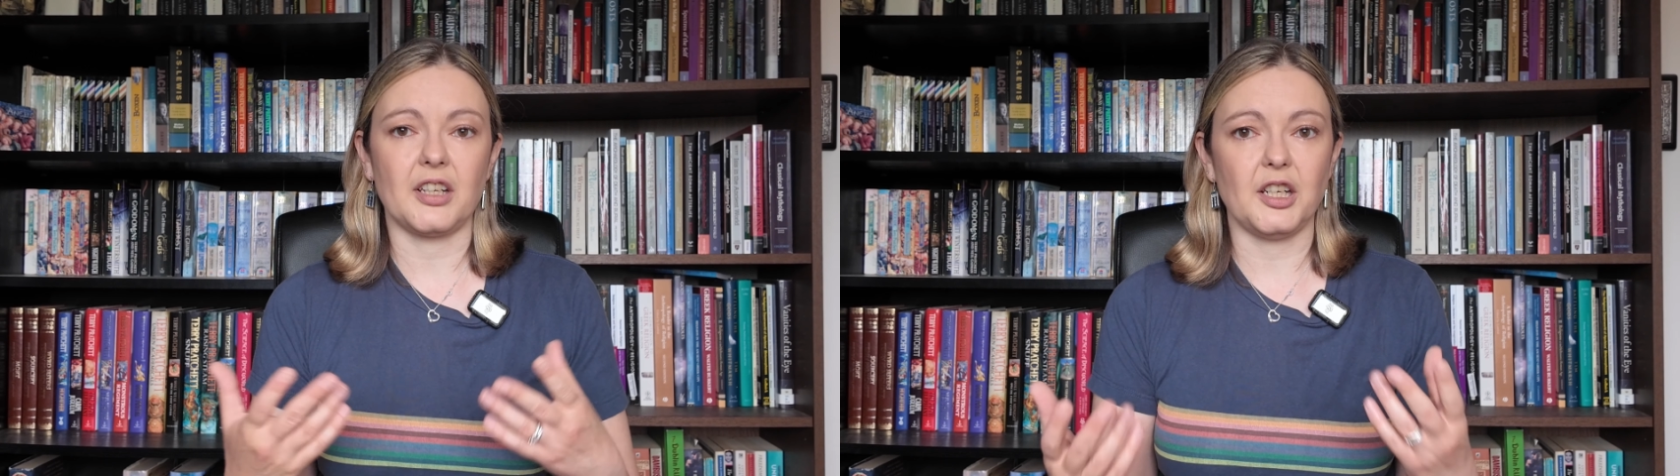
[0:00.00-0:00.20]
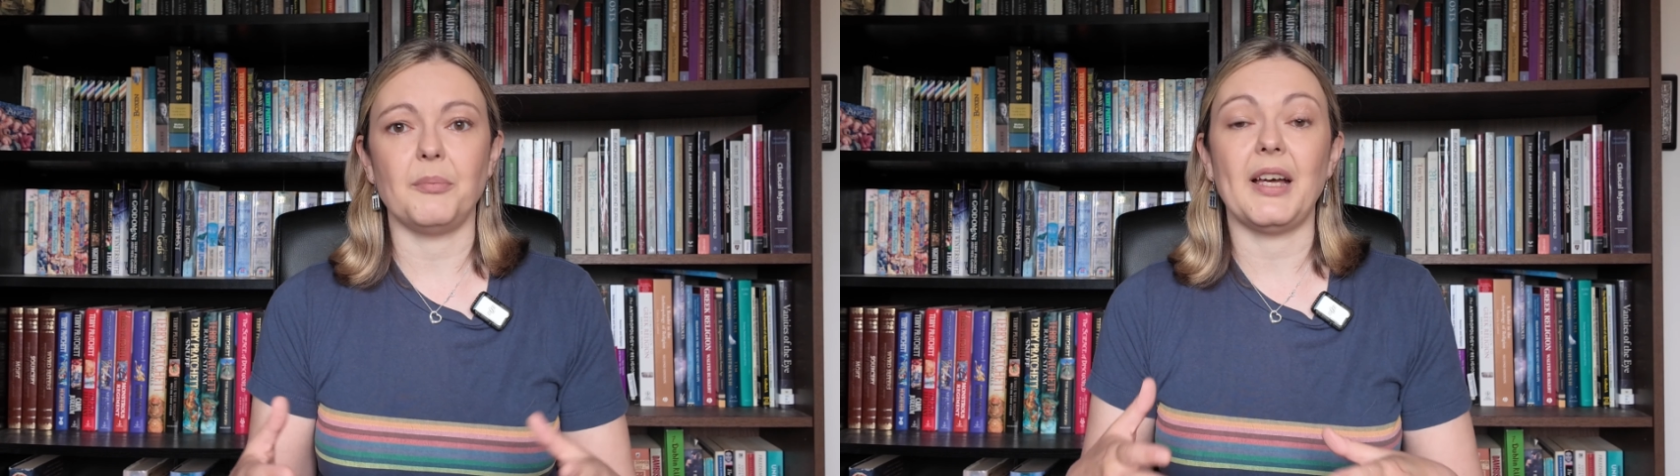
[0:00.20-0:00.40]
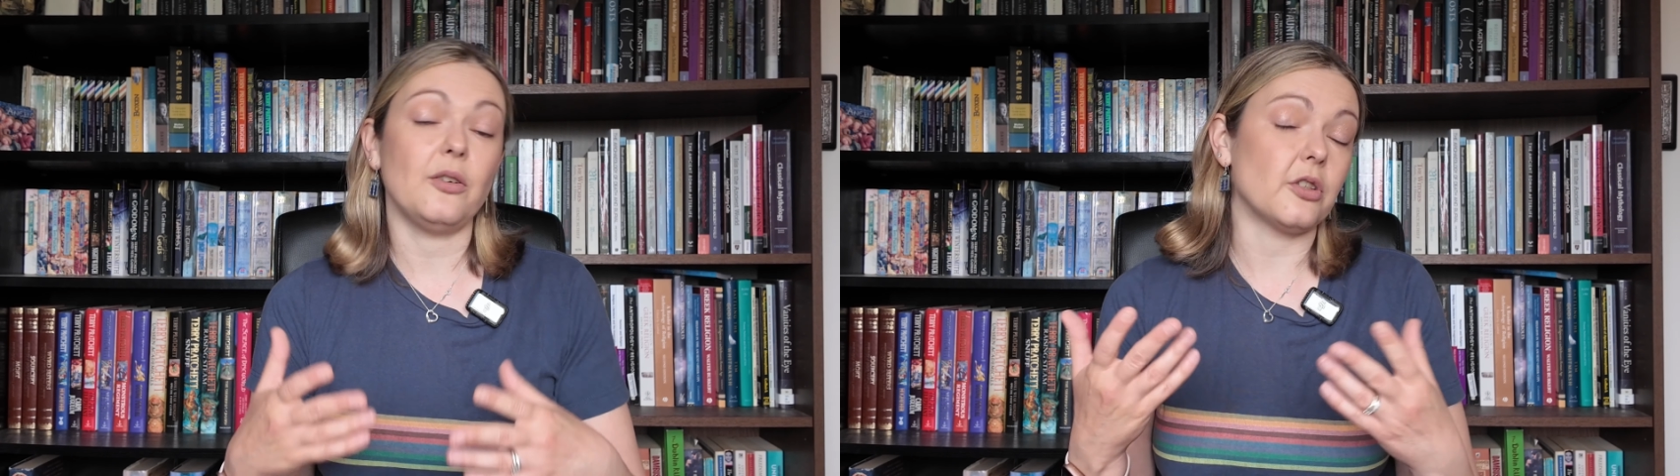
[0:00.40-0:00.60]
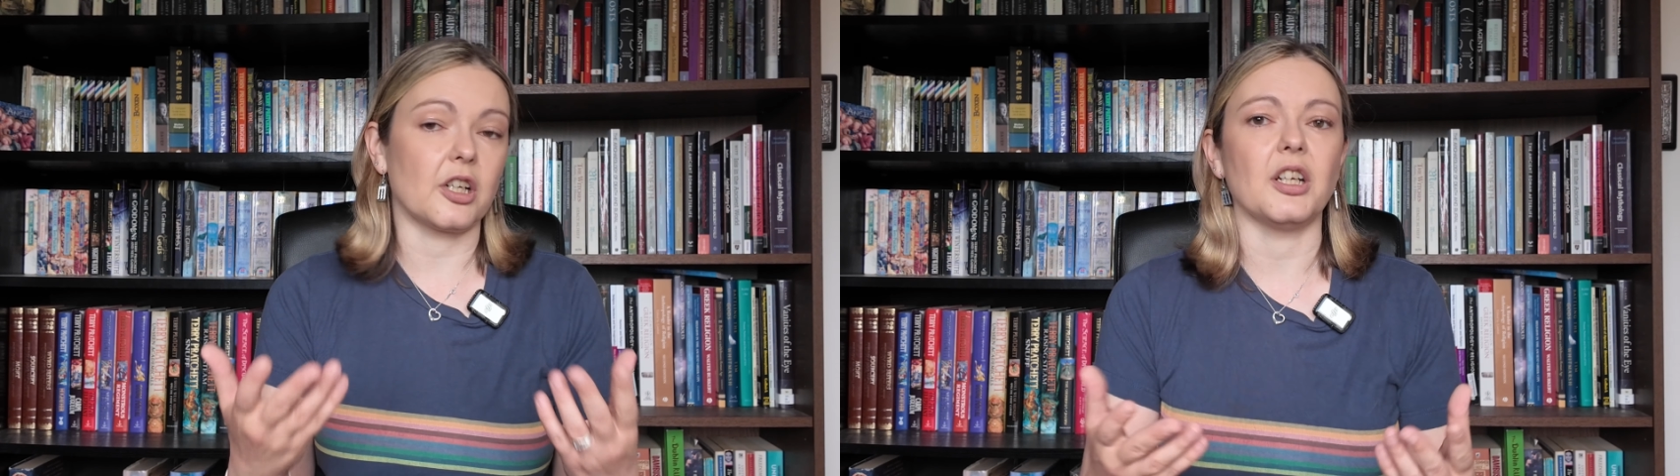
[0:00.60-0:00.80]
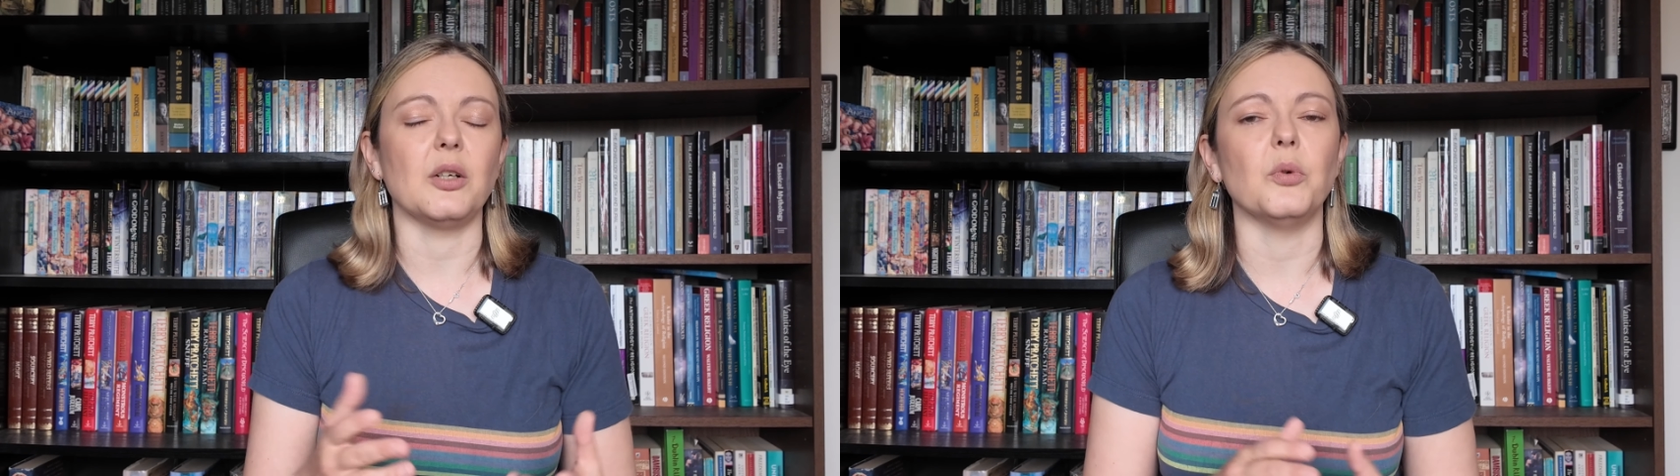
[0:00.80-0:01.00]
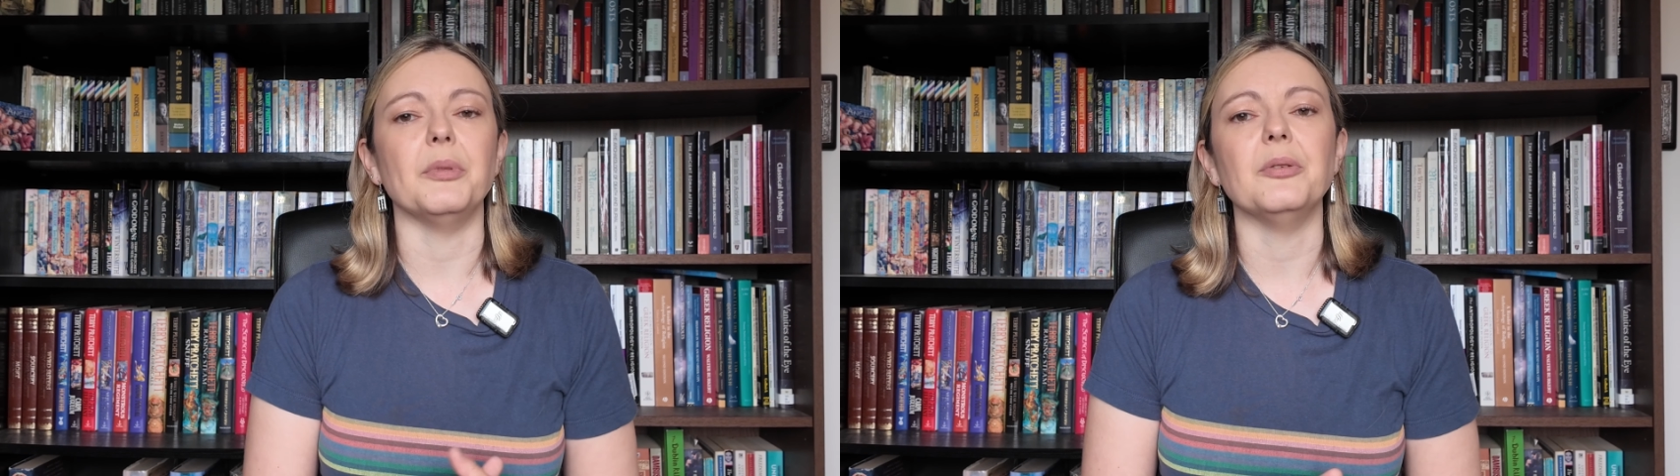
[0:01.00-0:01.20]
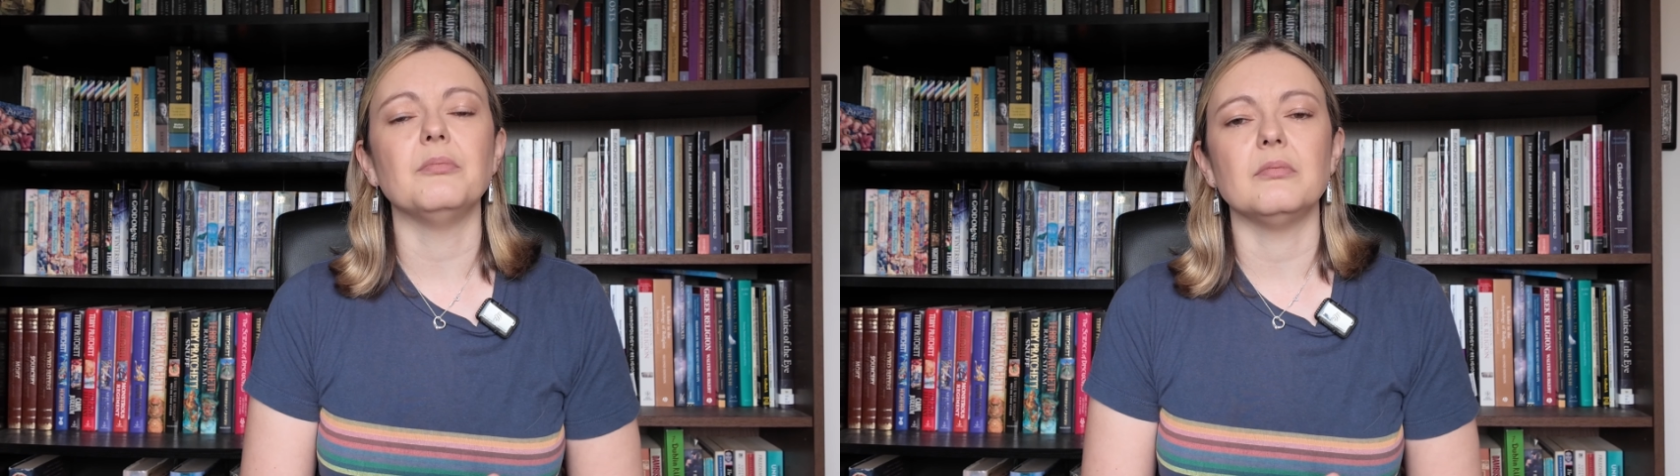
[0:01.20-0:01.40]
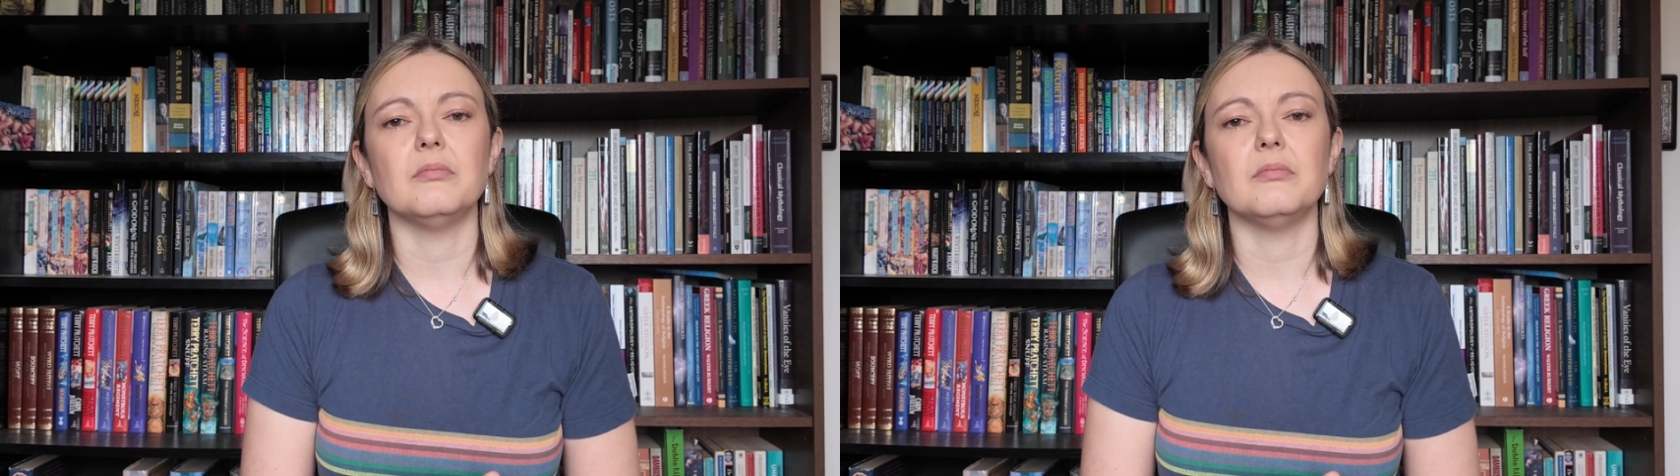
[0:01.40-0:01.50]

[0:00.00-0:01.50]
a cunning man or a cunning woman,